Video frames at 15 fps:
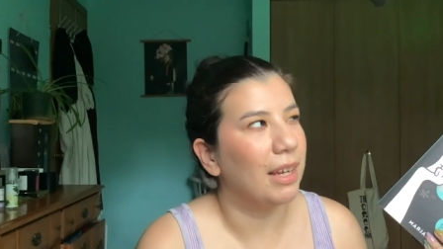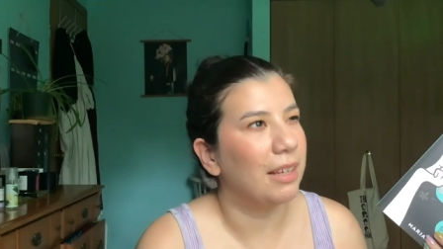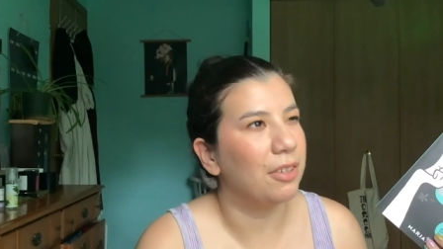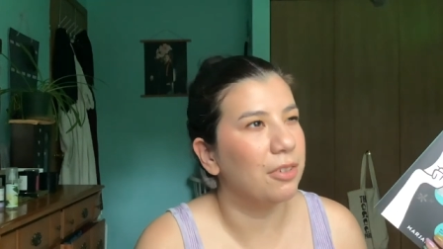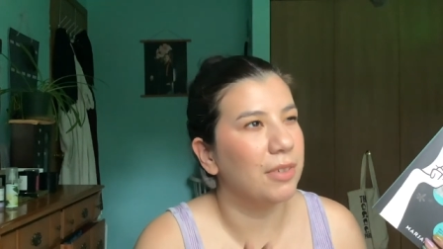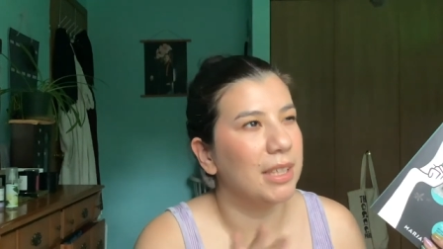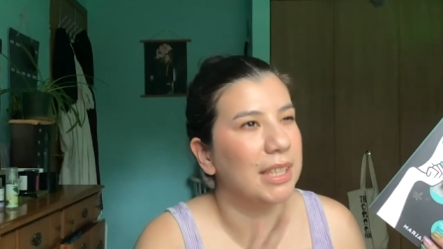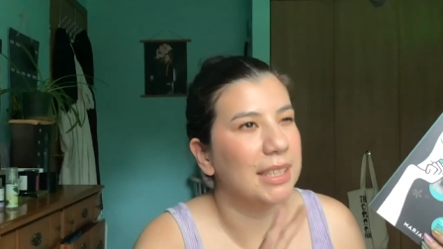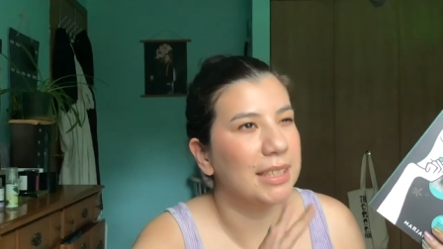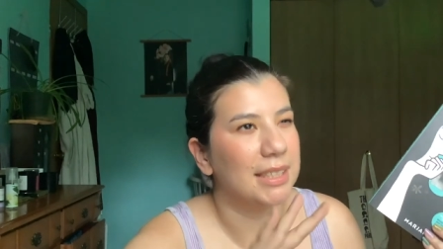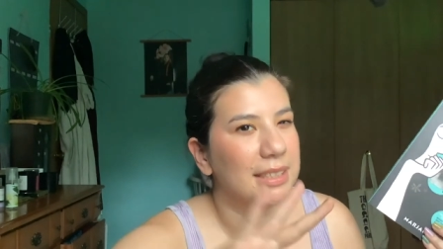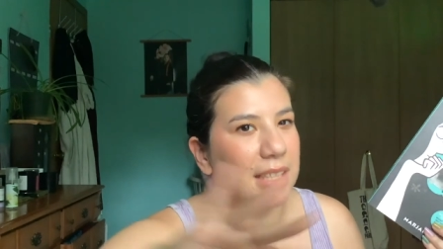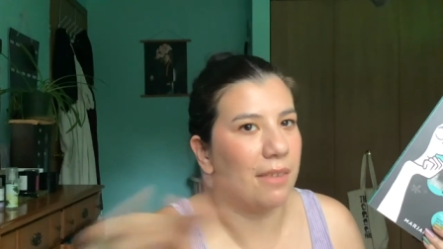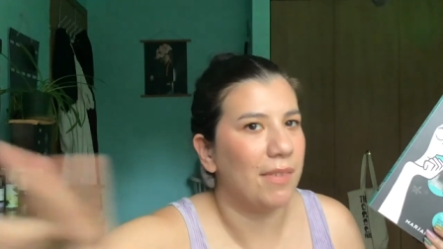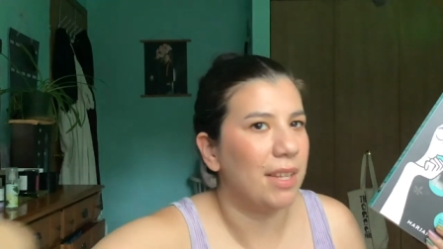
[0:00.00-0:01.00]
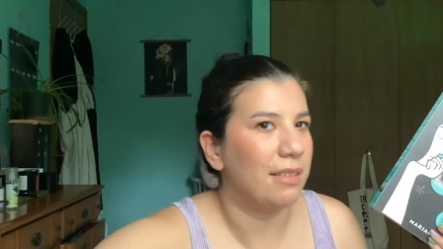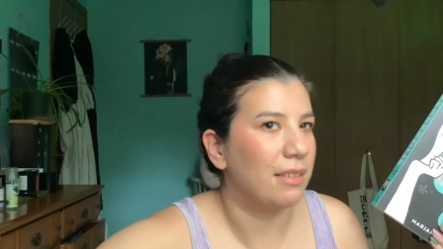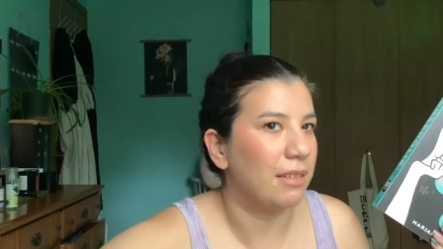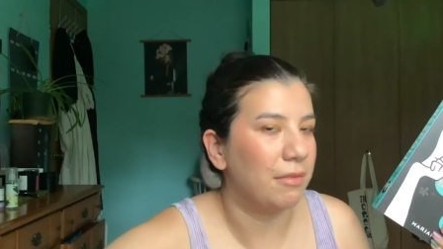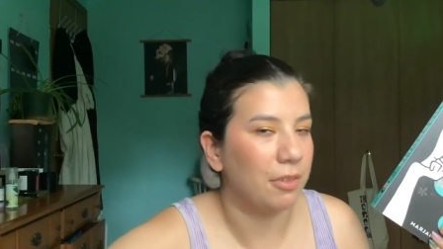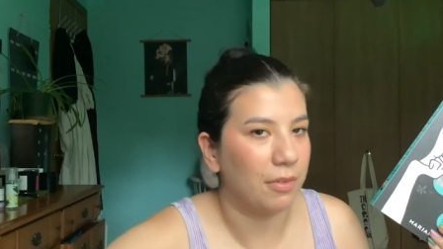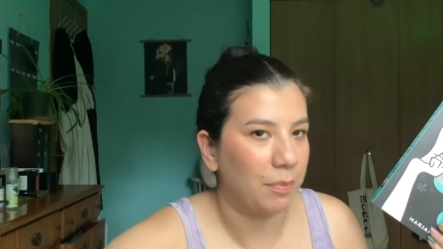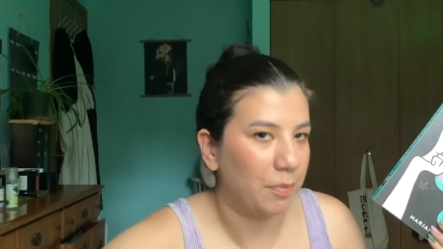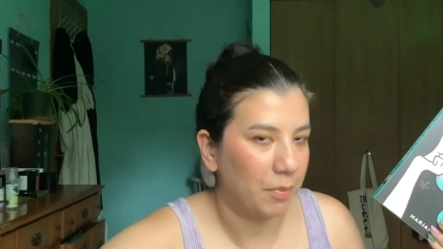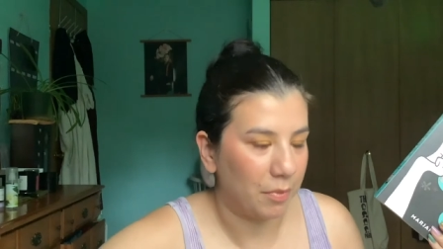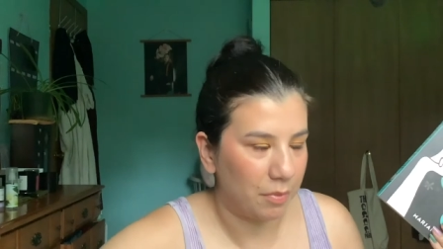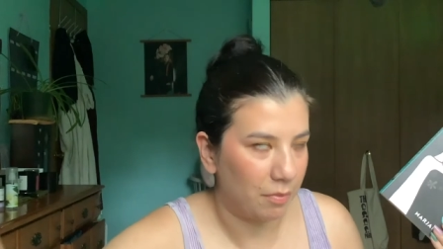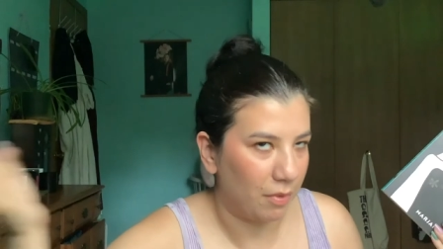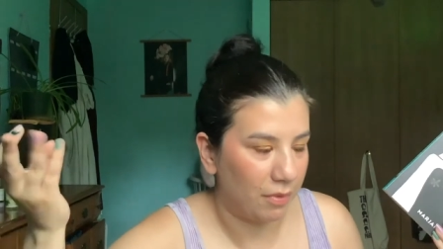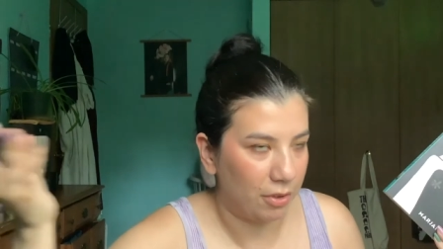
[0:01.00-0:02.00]
during like the seventies, during
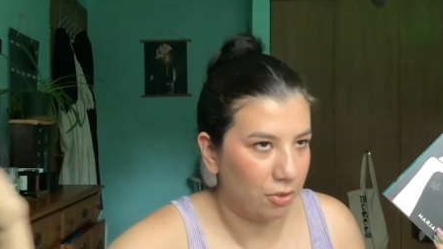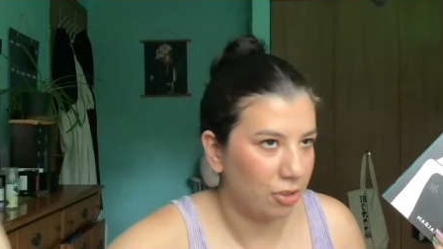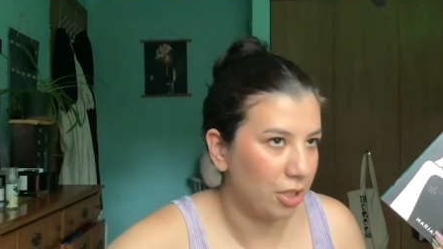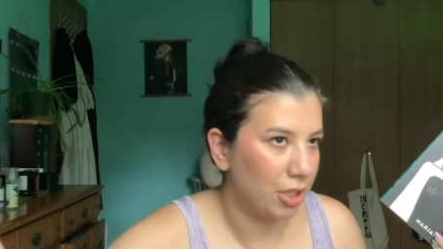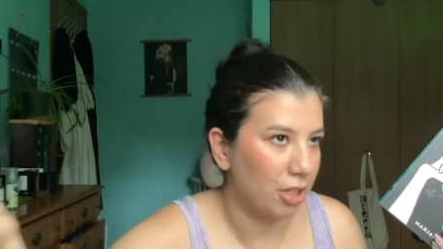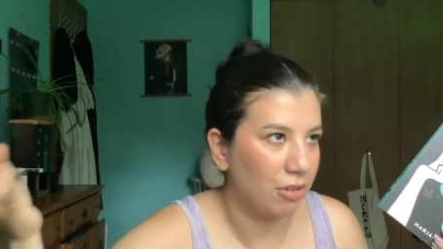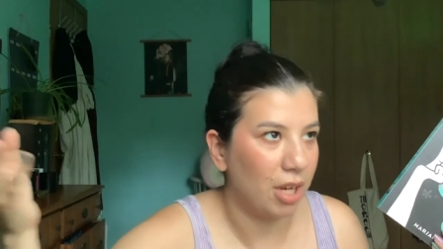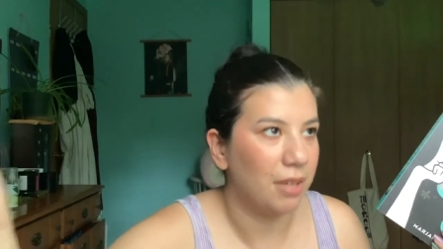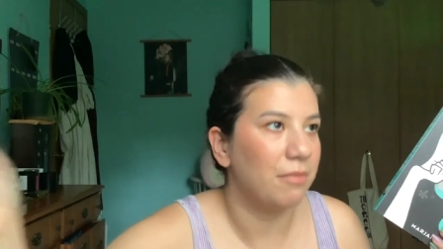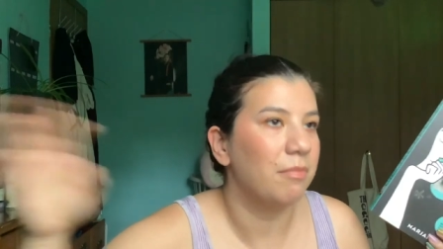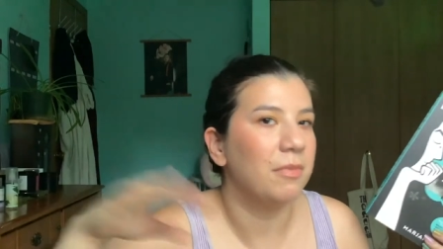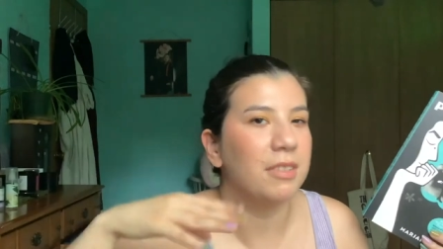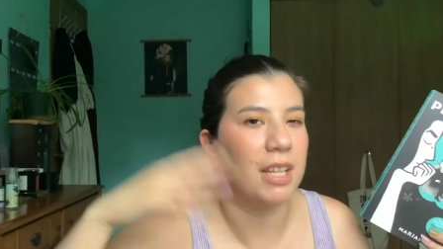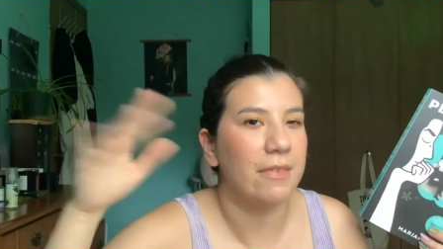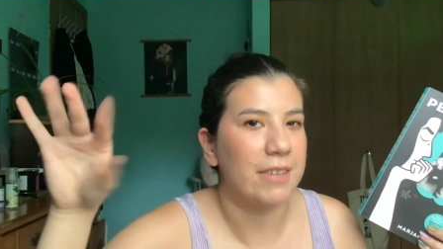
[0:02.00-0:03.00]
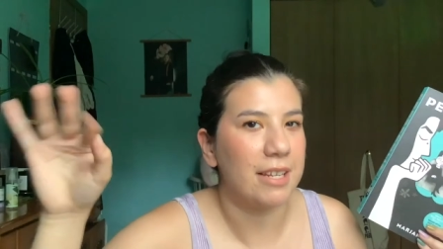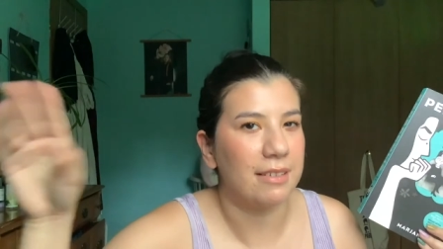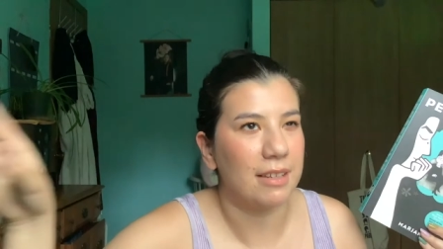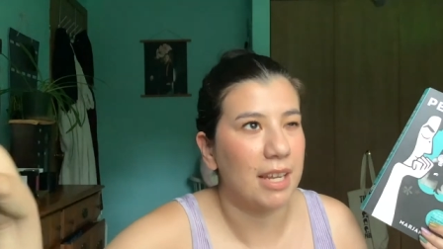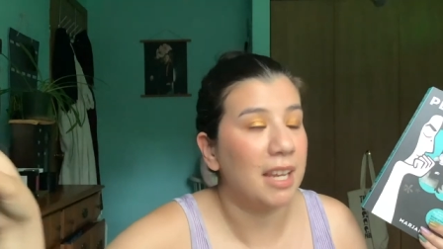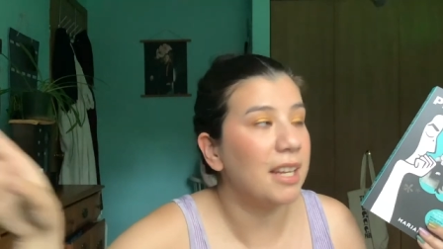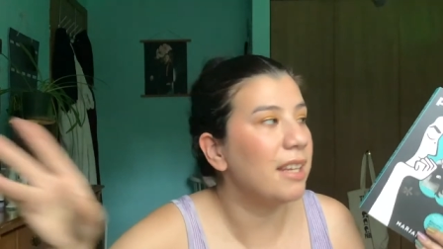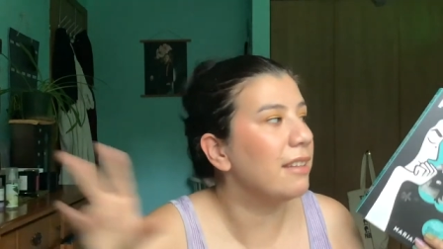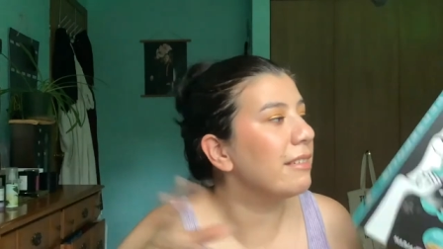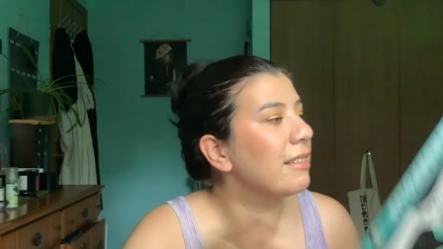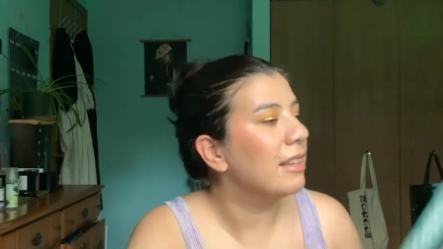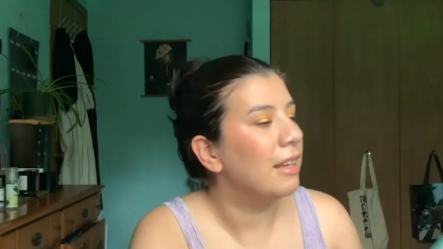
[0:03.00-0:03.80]
revolutionary Iran, seventies and eighties,